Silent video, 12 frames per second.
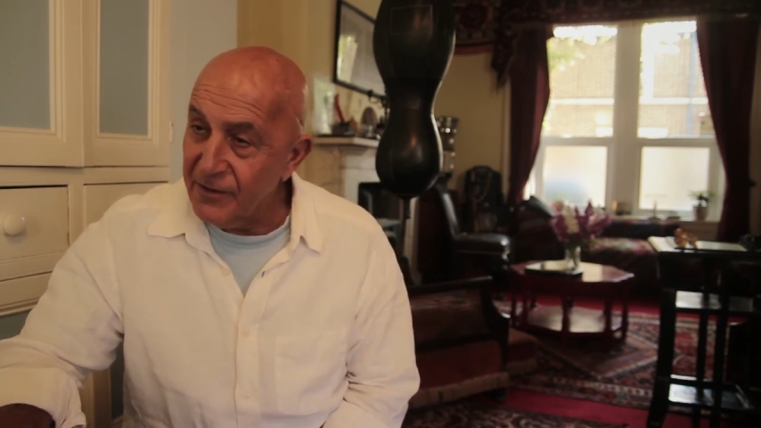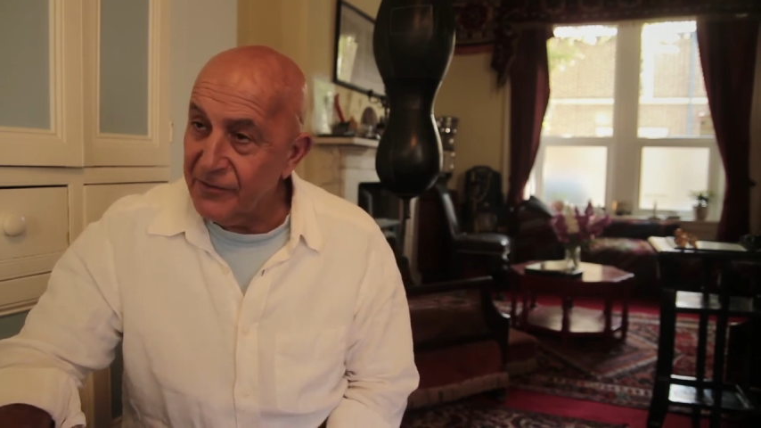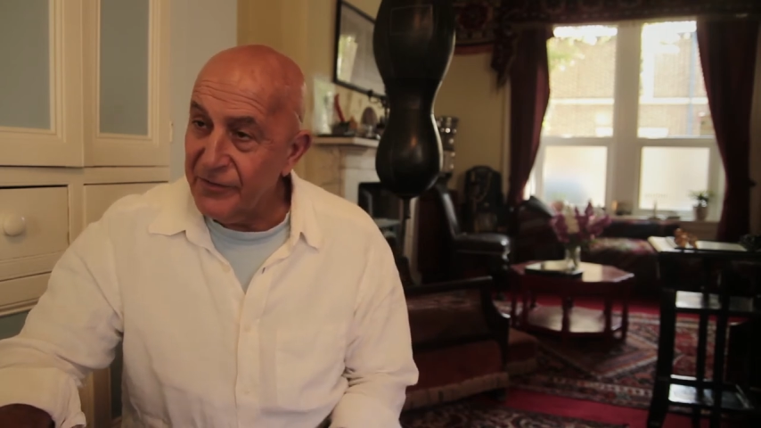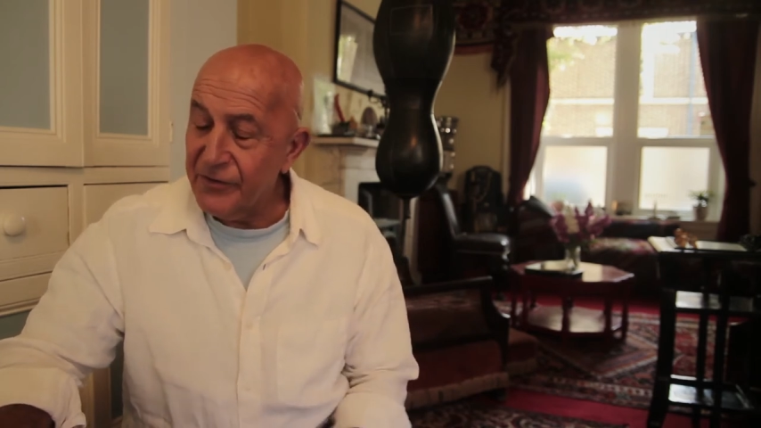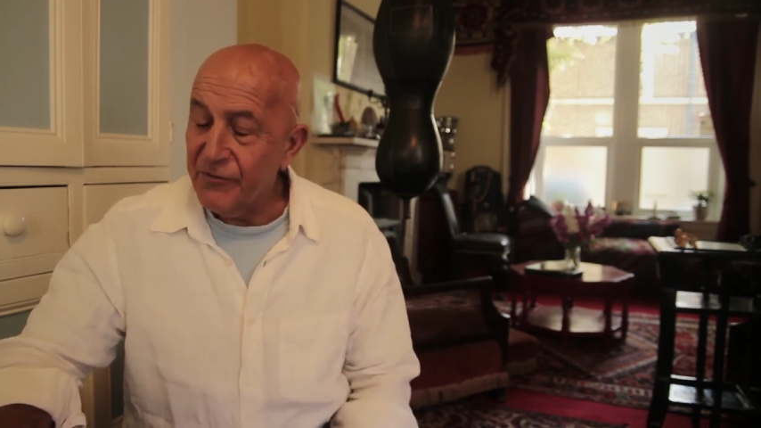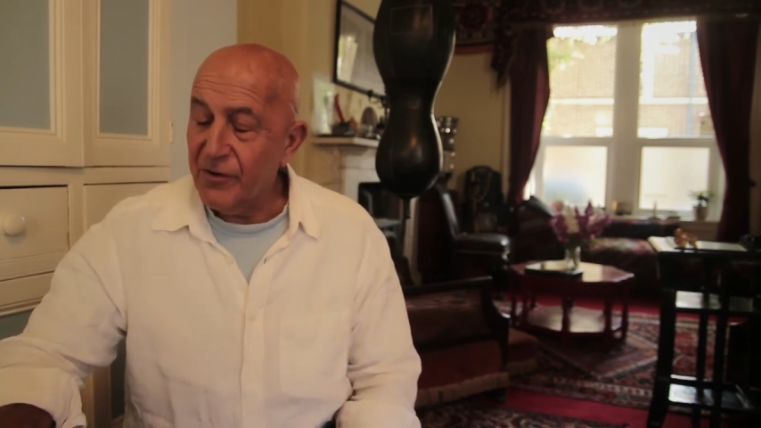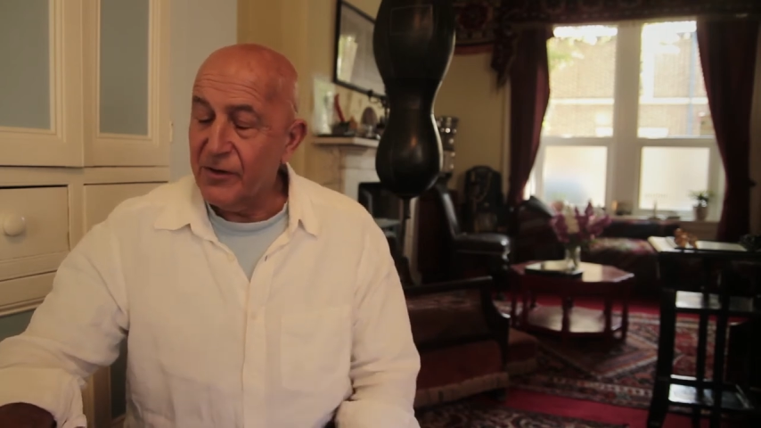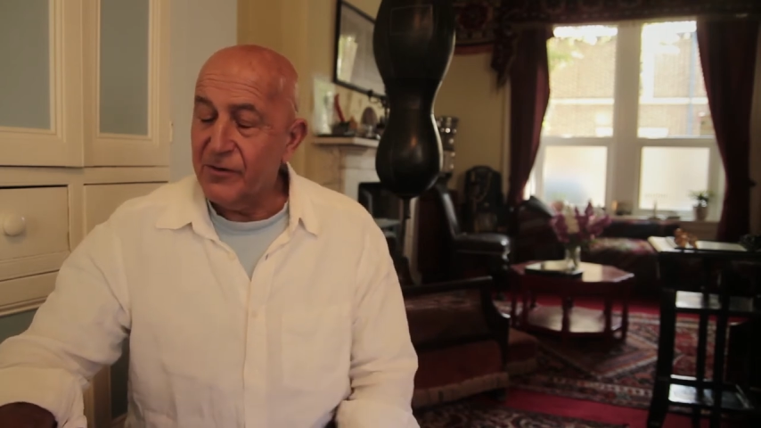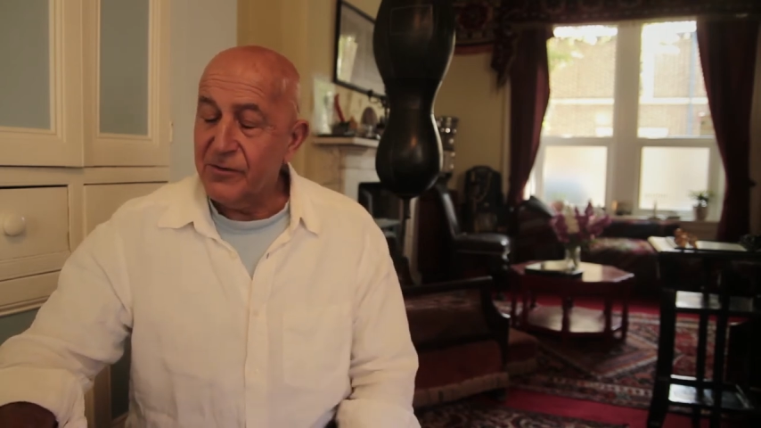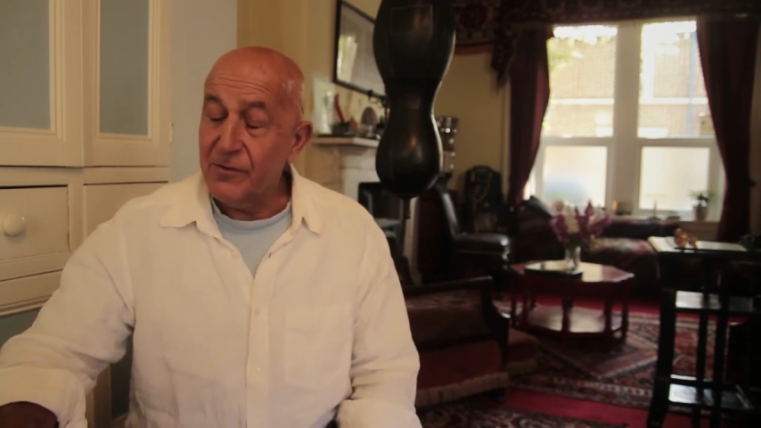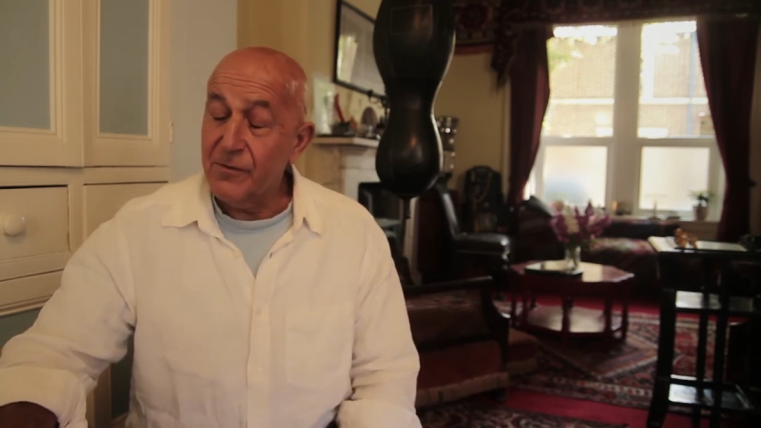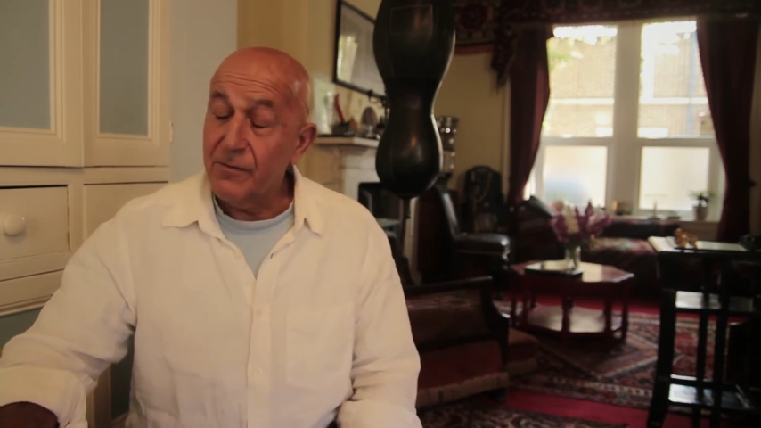And the drunk
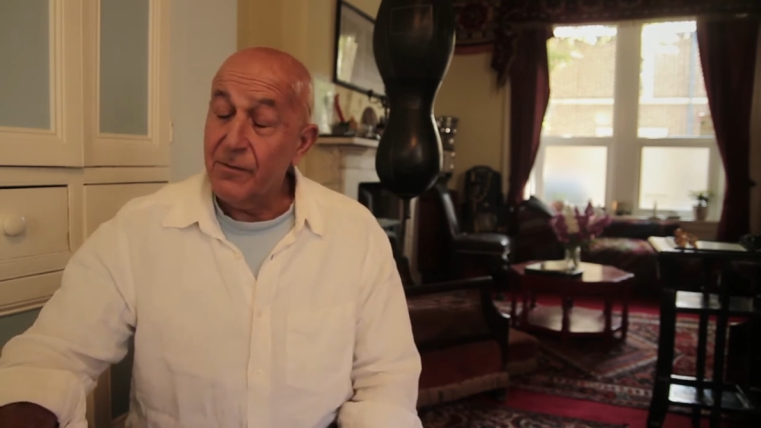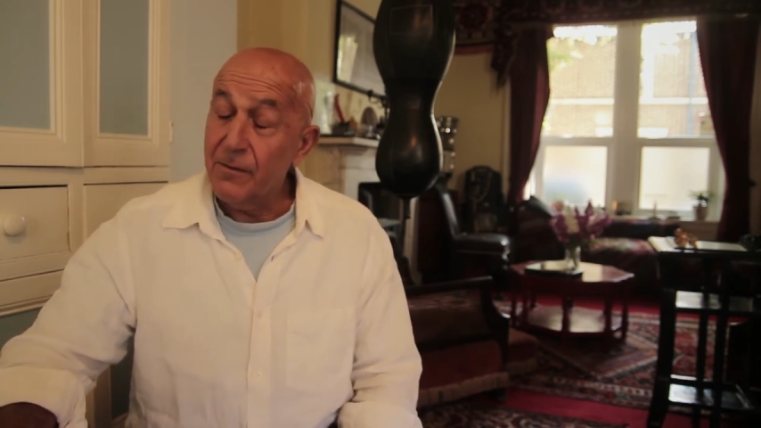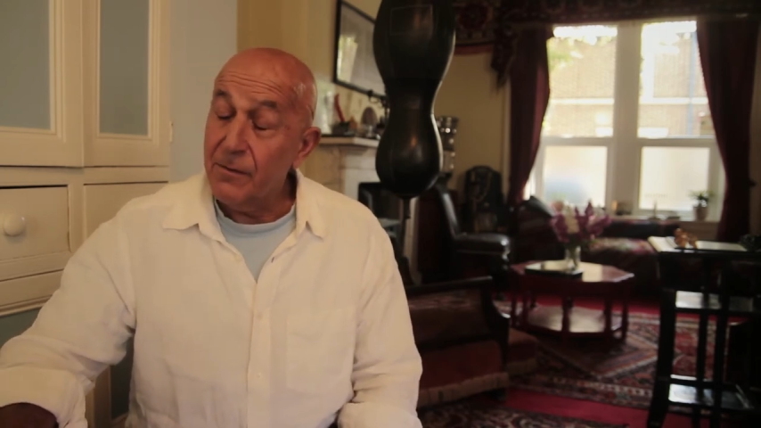sort of